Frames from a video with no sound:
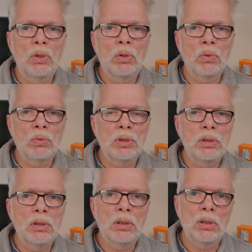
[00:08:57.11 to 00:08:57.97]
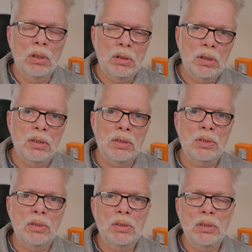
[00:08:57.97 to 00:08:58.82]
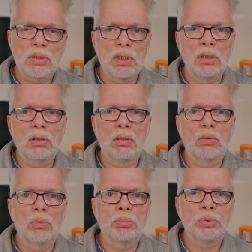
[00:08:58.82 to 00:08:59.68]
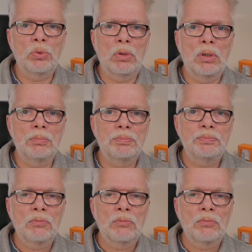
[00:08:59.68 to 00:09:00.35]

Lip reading: only and not as a standalone program.